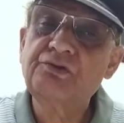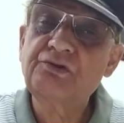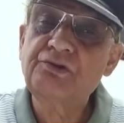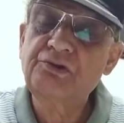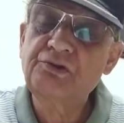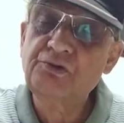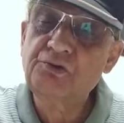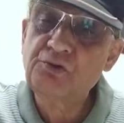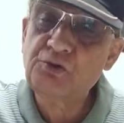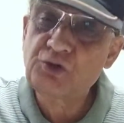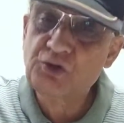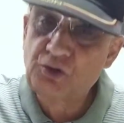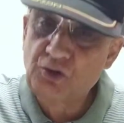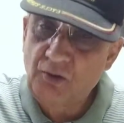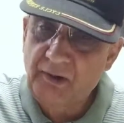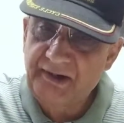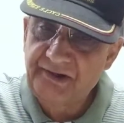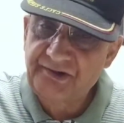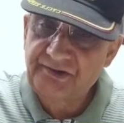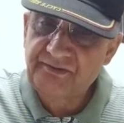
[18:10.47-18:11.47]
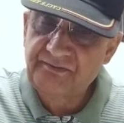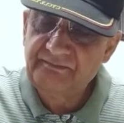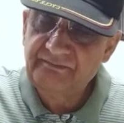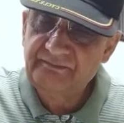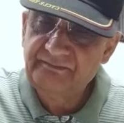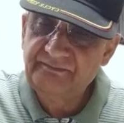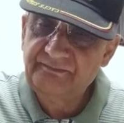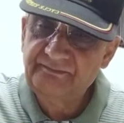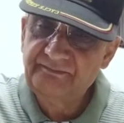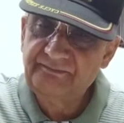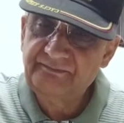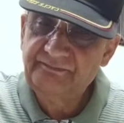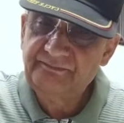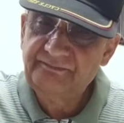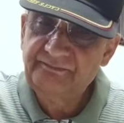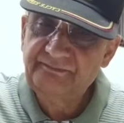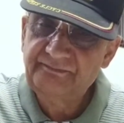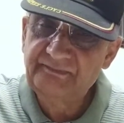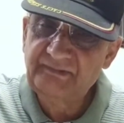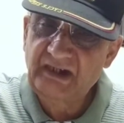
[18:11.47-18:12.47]
due to storage.
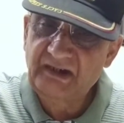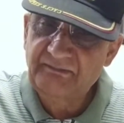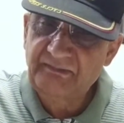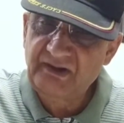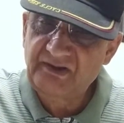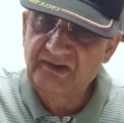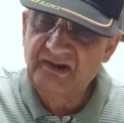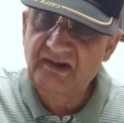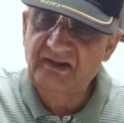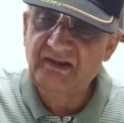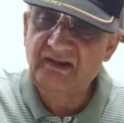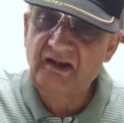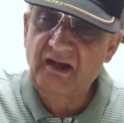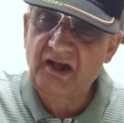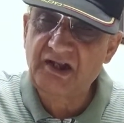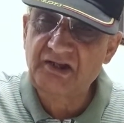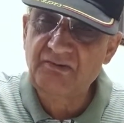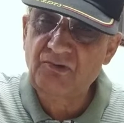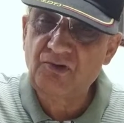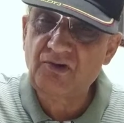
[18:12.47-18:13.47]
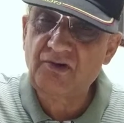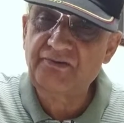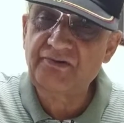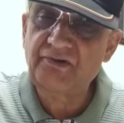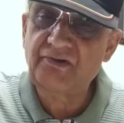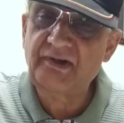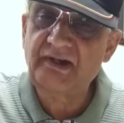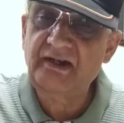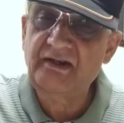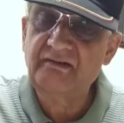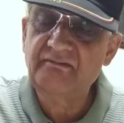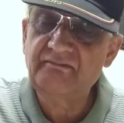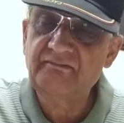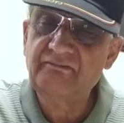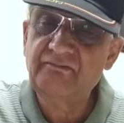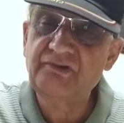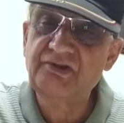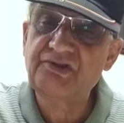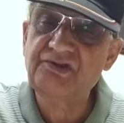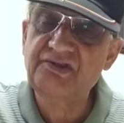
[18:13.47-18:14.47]
That means there is a large amount of urine
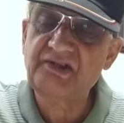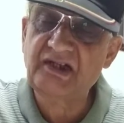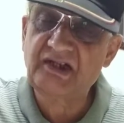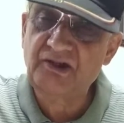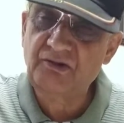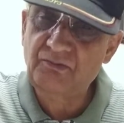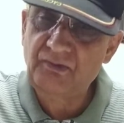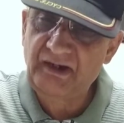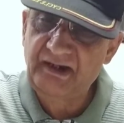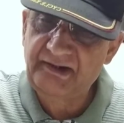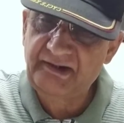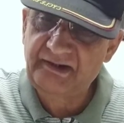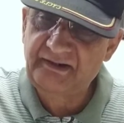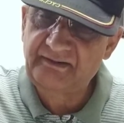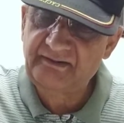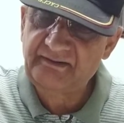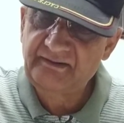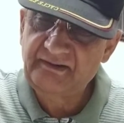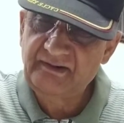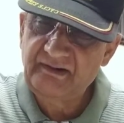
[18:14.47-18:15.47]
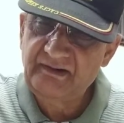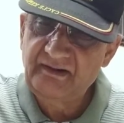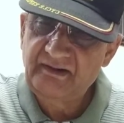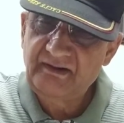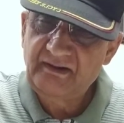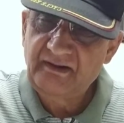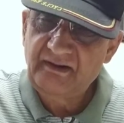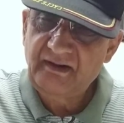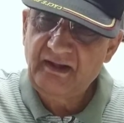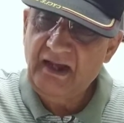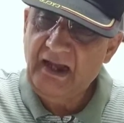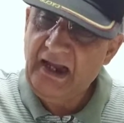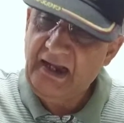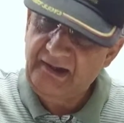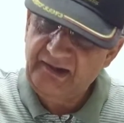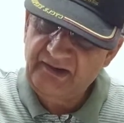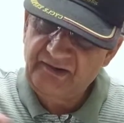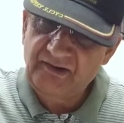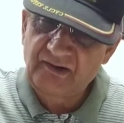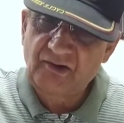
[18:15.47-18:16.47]
which is accumulated,
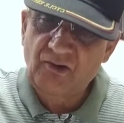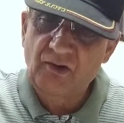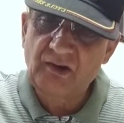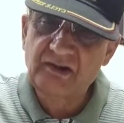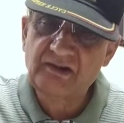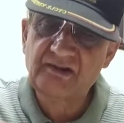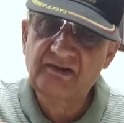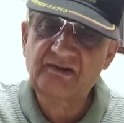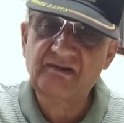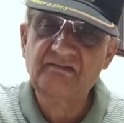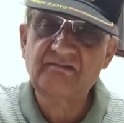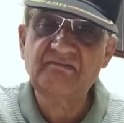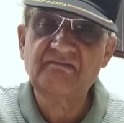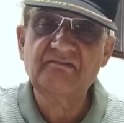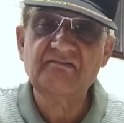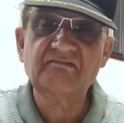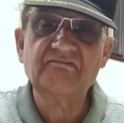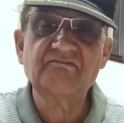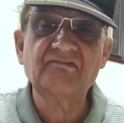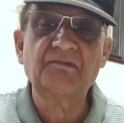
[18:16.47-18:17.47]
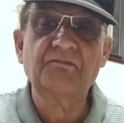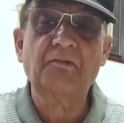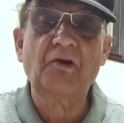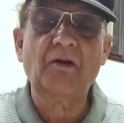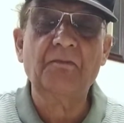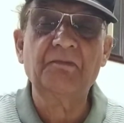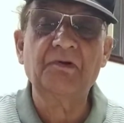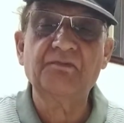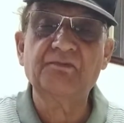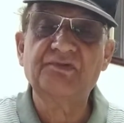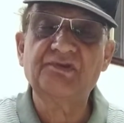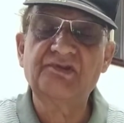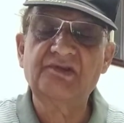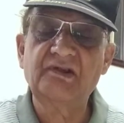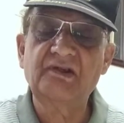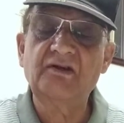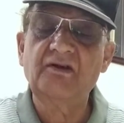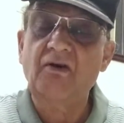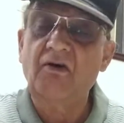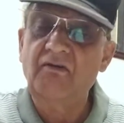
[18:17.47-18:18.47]
and it will cause the problems,
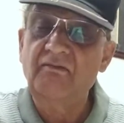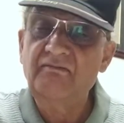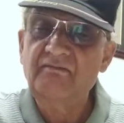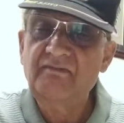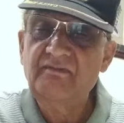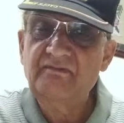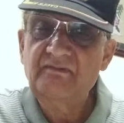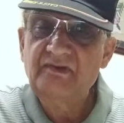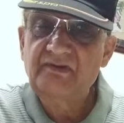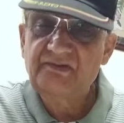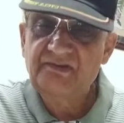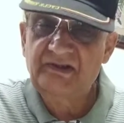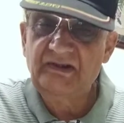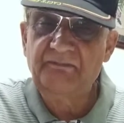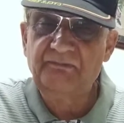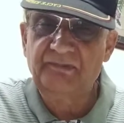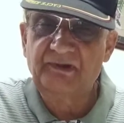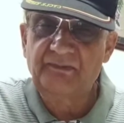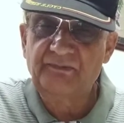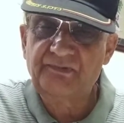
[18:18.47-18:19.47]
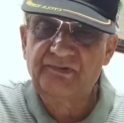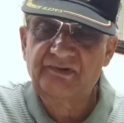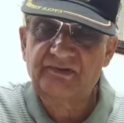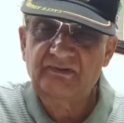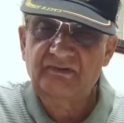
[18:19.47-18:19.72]
the symptoms.